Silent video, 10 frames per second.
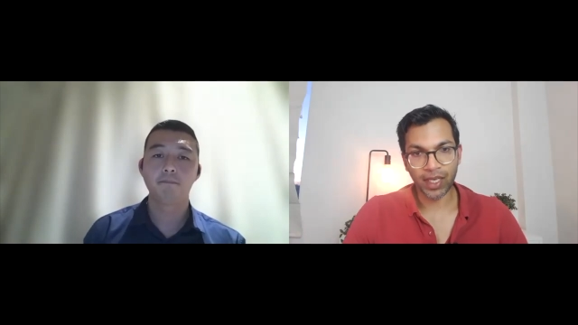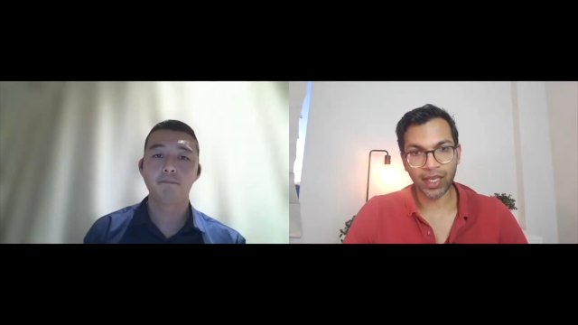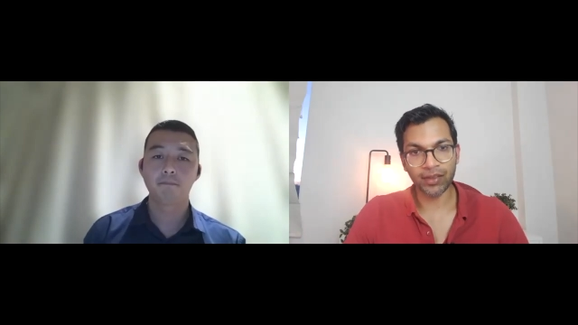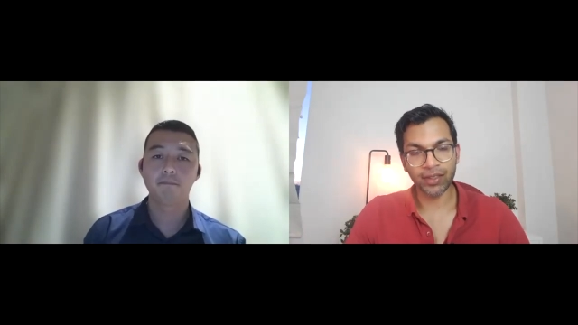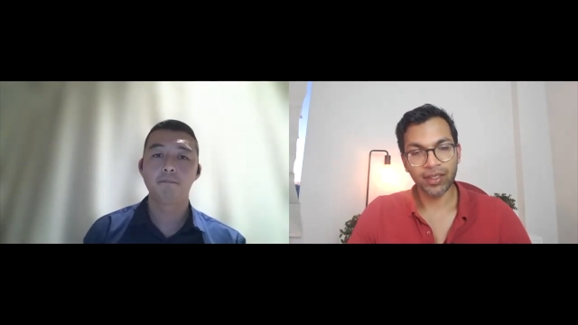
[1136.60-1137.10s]

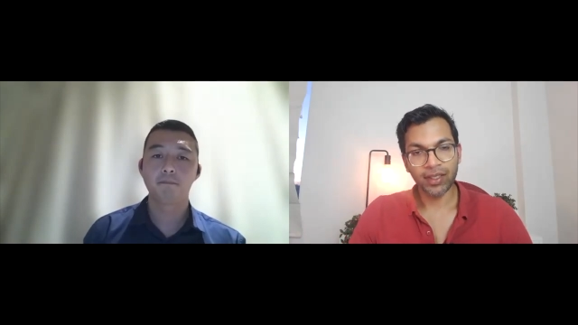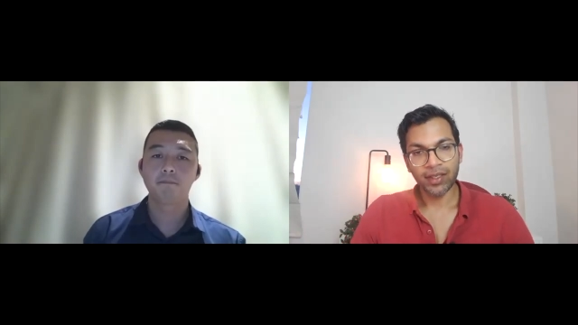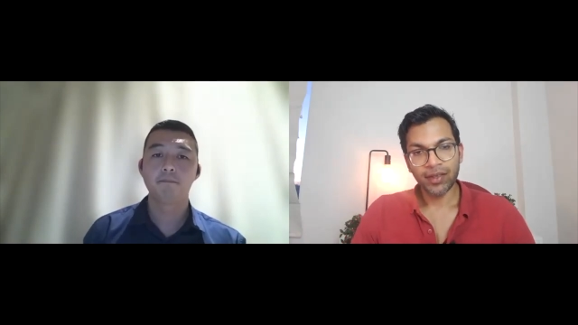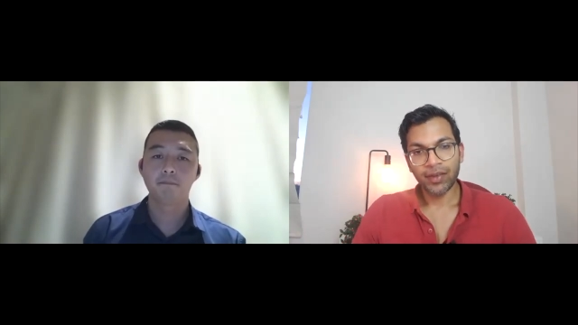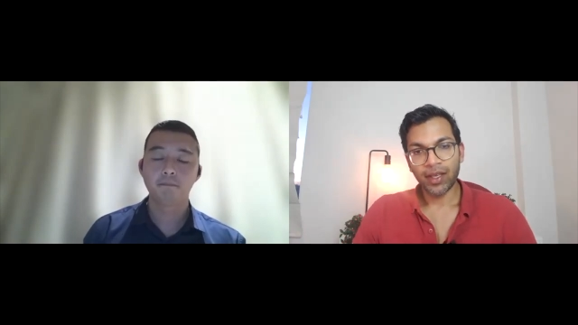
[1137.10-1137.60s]
Speaker 1: down.
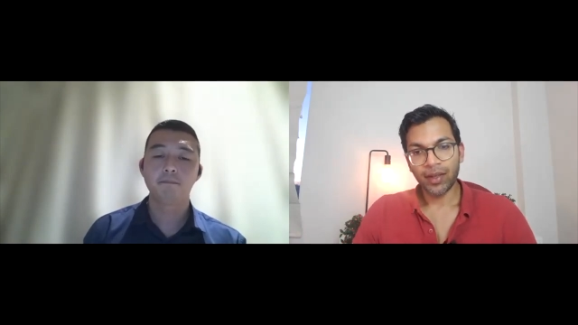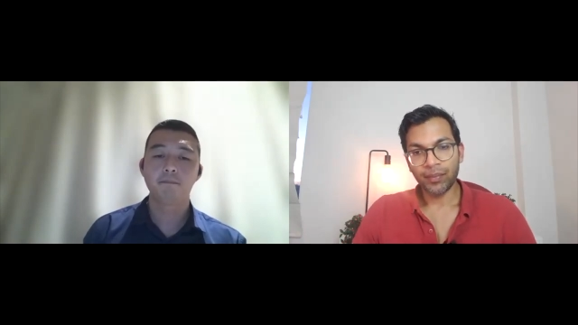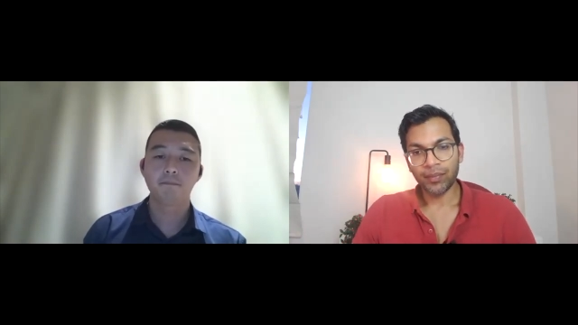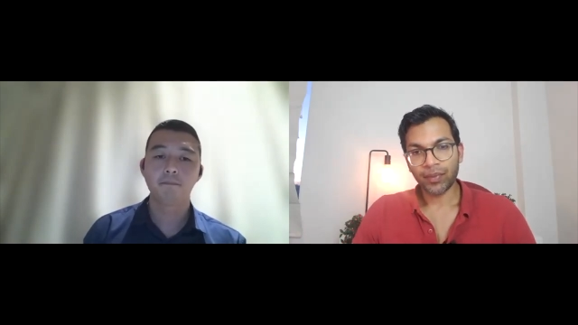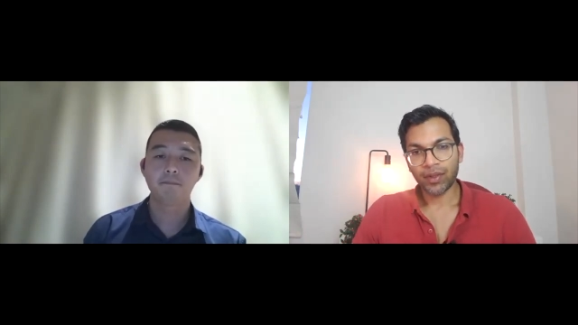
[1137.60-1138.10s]

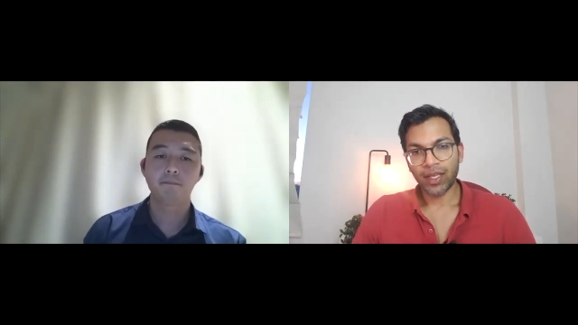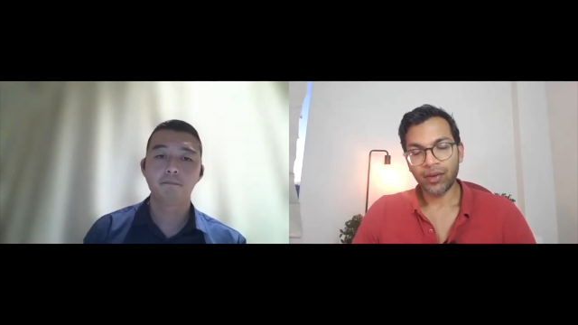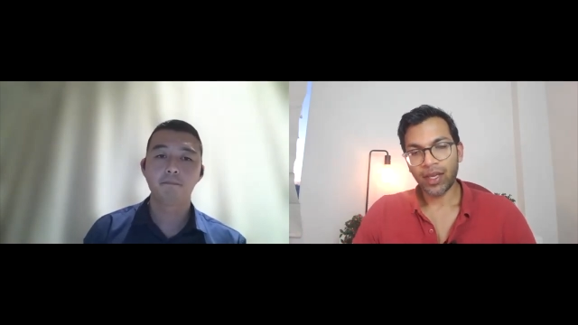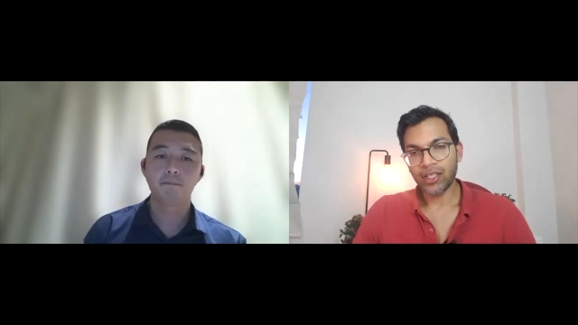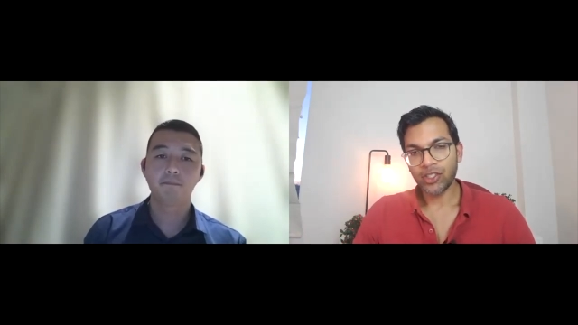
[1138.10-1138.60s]
Um,
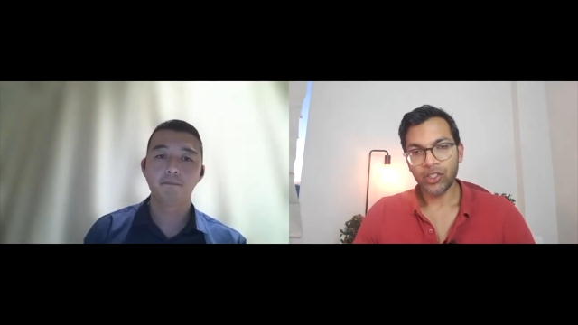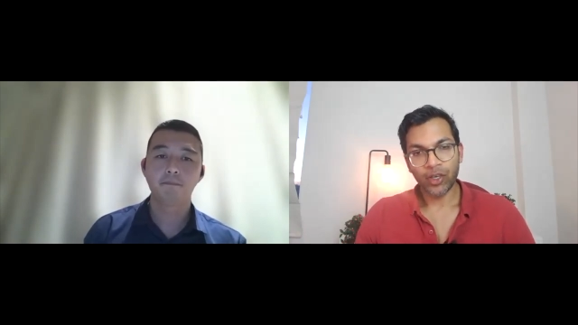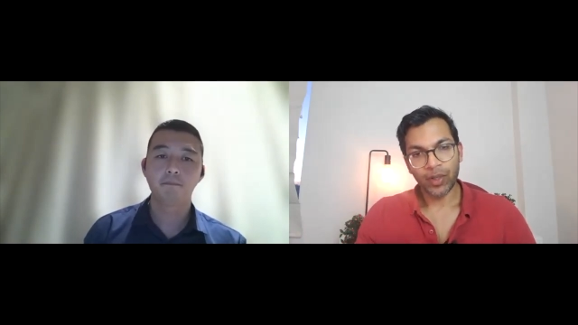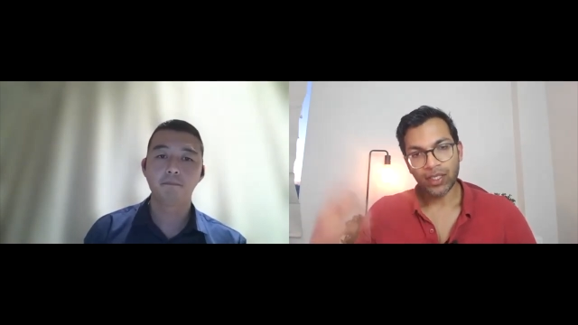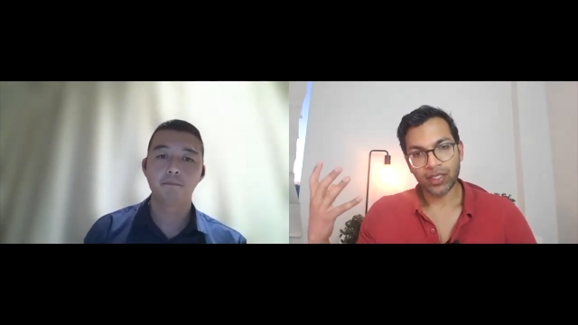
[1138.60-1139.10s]
now, as you
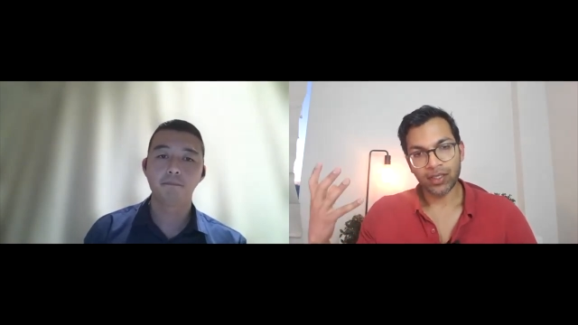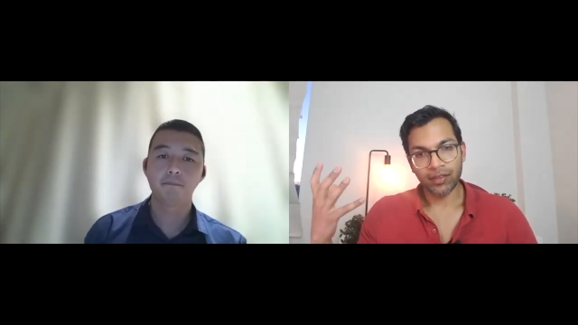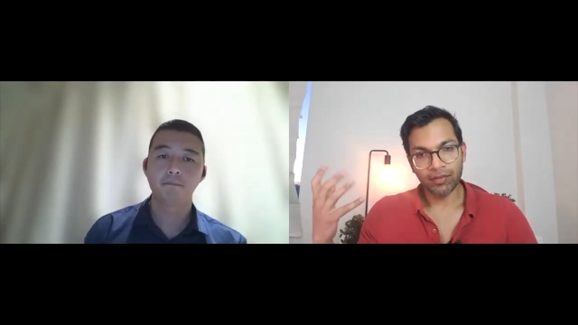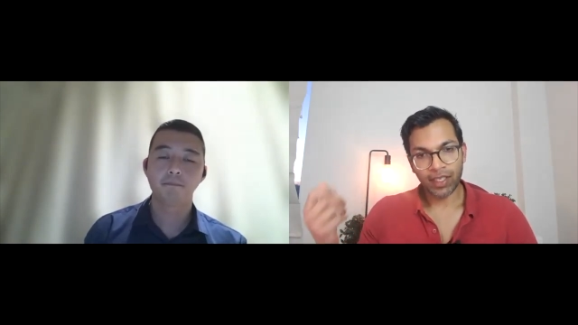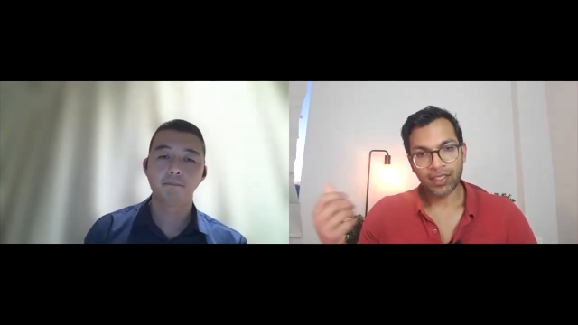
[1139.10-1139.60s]
go in
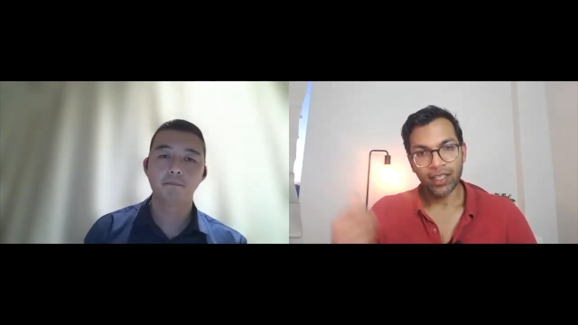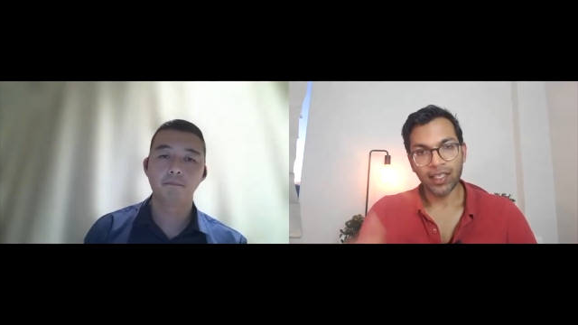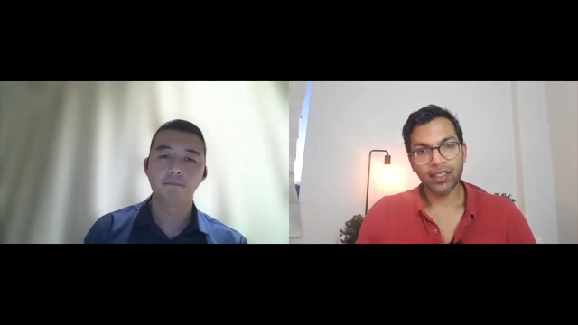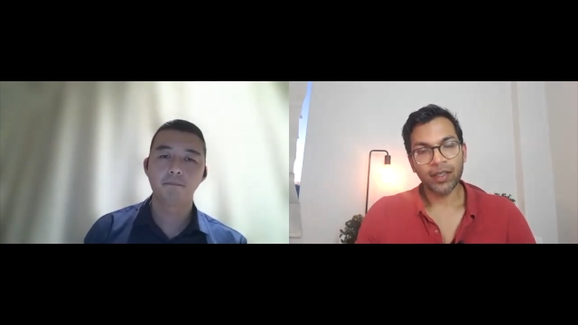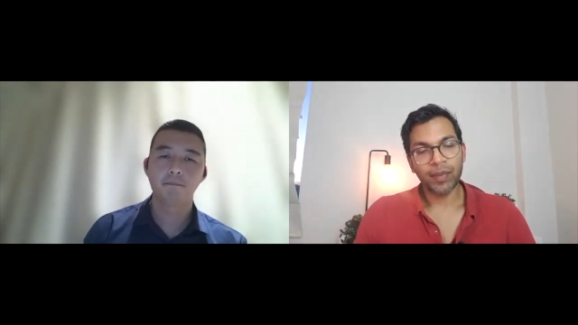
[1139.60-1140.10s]
to
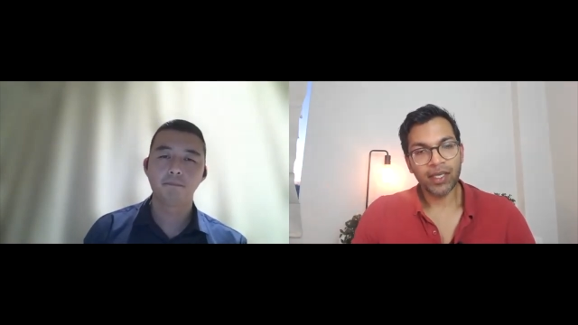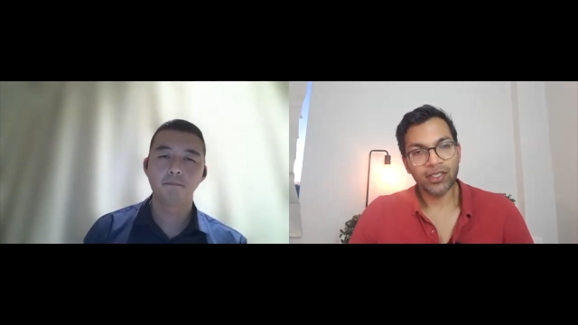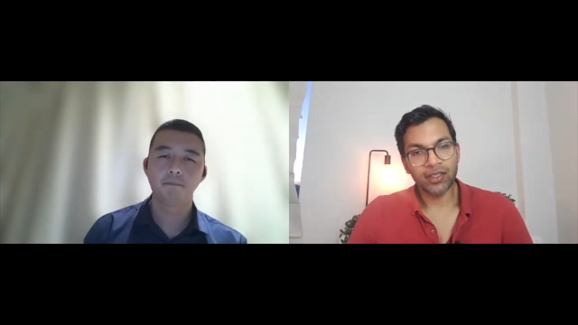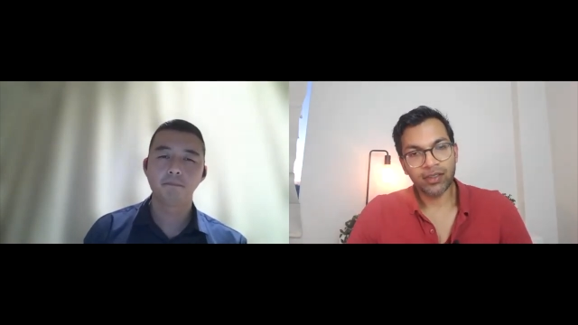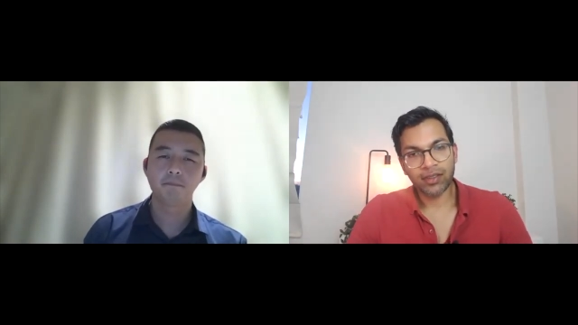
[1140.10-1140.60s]
ventilate, the
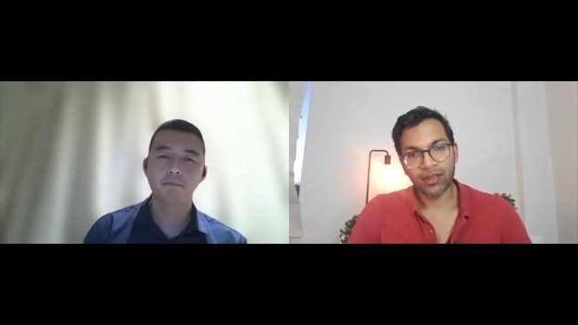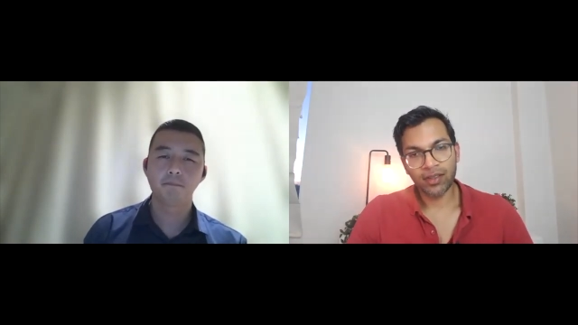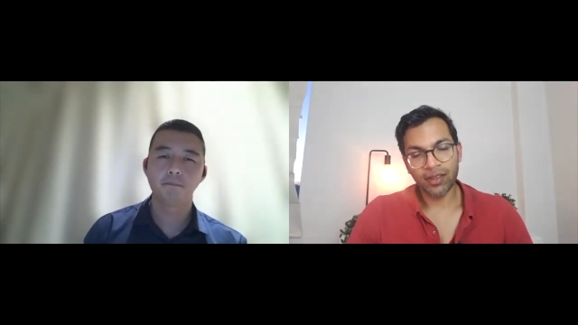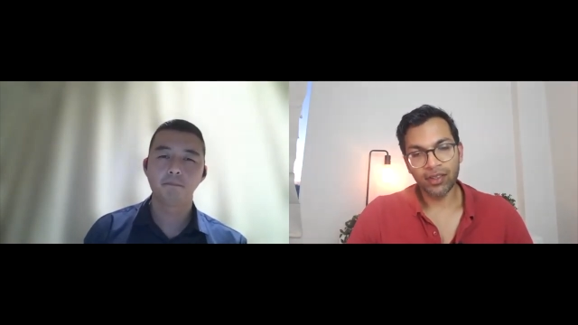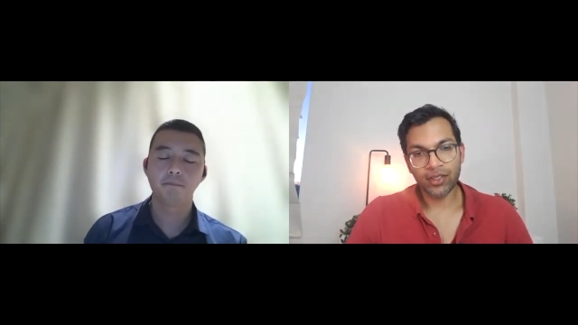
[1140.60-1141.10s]
patient
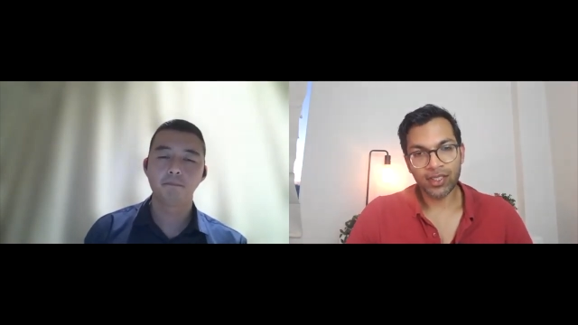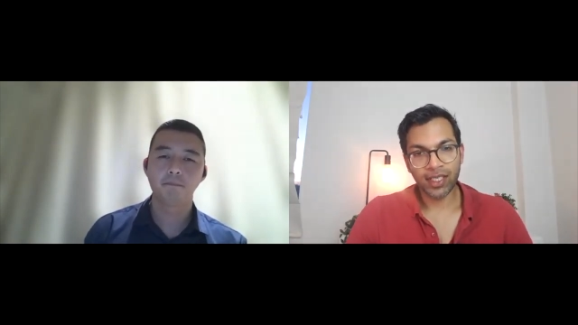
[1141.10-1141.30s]
looks